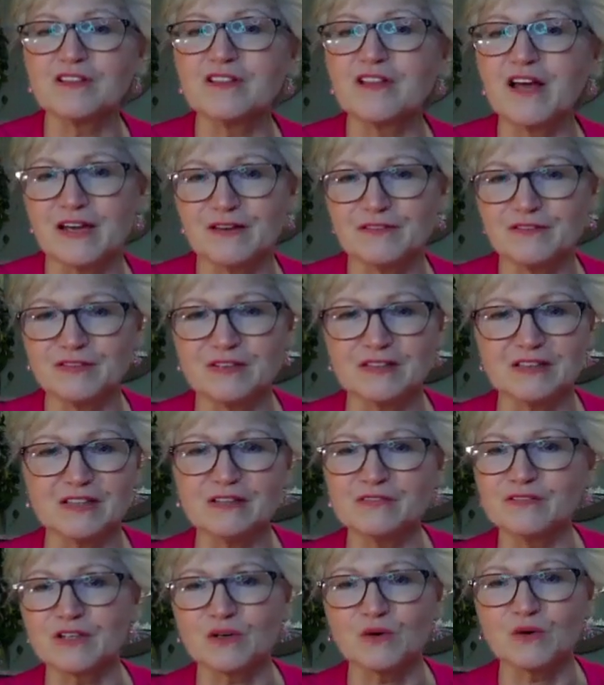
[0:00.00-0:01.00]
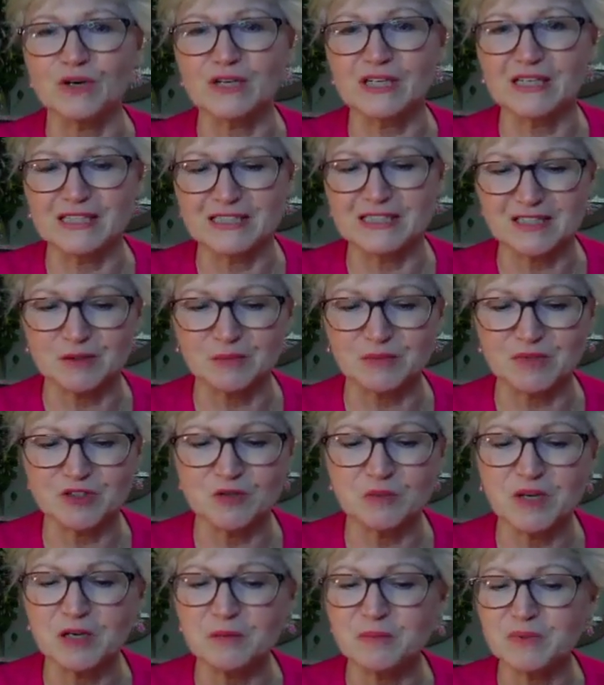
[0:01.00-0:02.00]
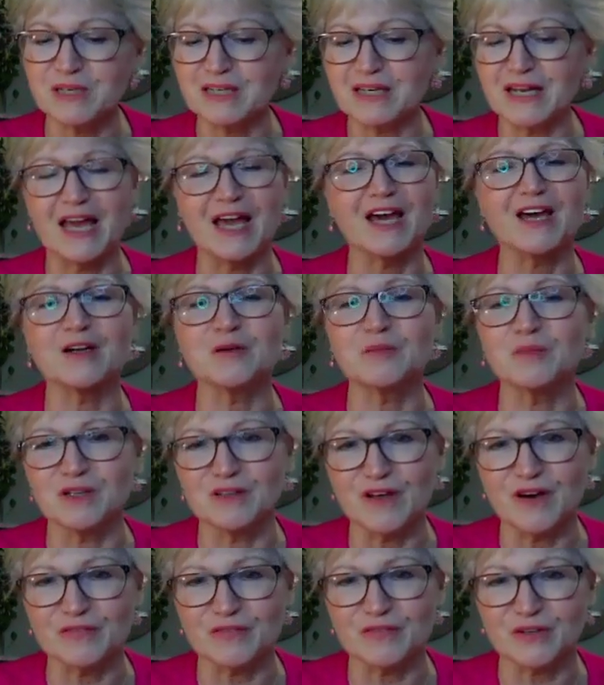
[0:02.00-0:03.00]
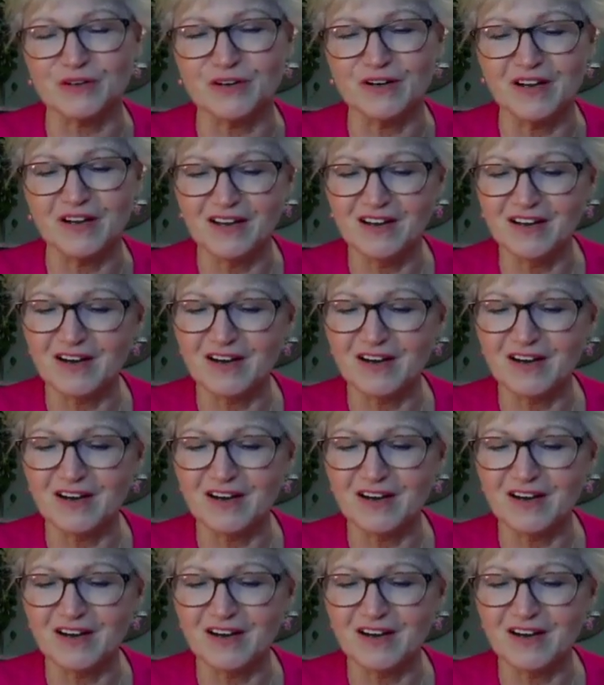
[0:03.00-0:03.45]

life and living organisms. You may be an animal lover.